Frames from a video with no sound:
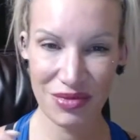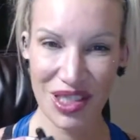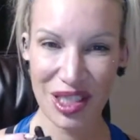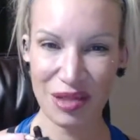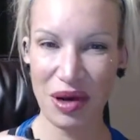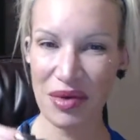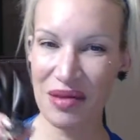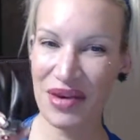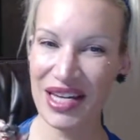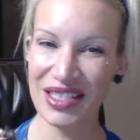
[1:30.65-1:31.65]
sits by
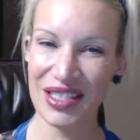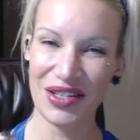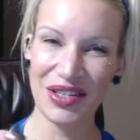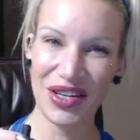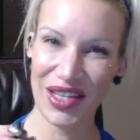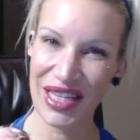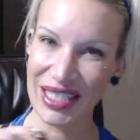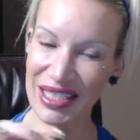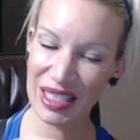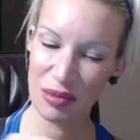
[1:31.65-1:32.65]
my bed, so you know that
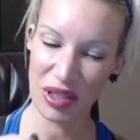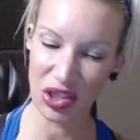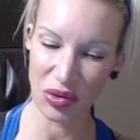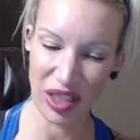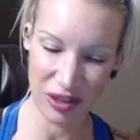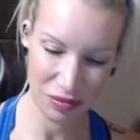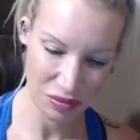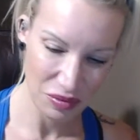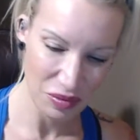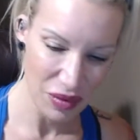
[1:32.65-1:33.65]
that's a special one.
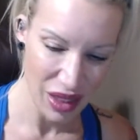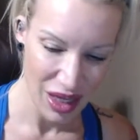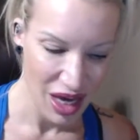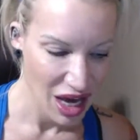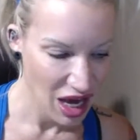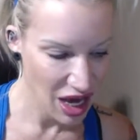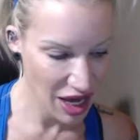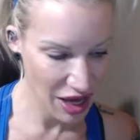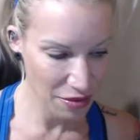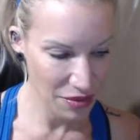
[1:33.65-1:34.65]

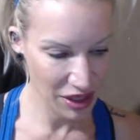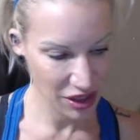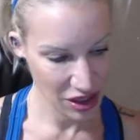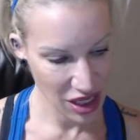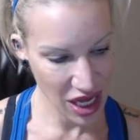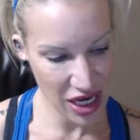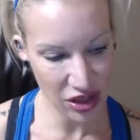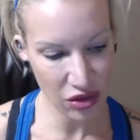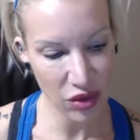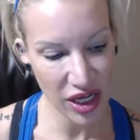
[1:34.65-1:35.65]
Um,
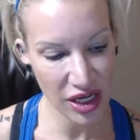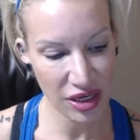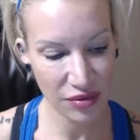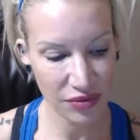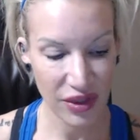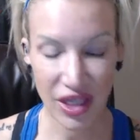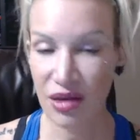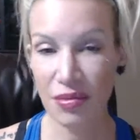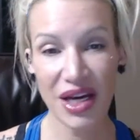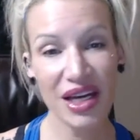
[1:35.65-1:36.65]
another one,
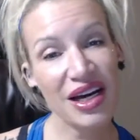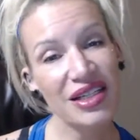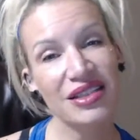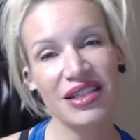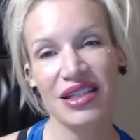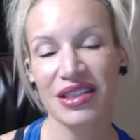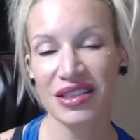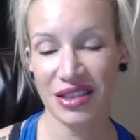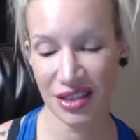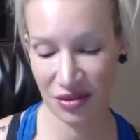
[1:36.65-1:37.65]
man, guys,
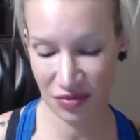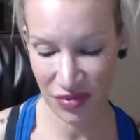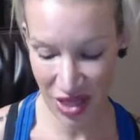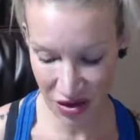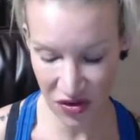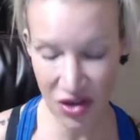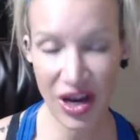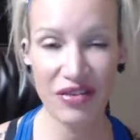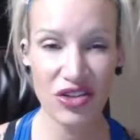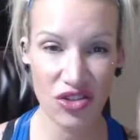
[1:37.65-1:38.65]
listen, if you
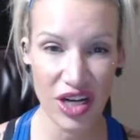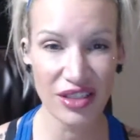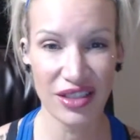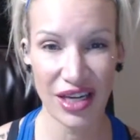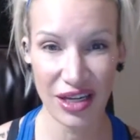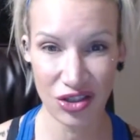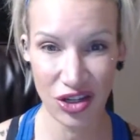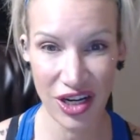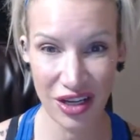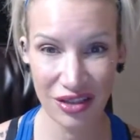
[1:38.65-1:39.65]
haven't tried snail
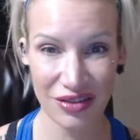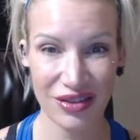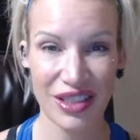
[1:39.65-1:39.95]
trail,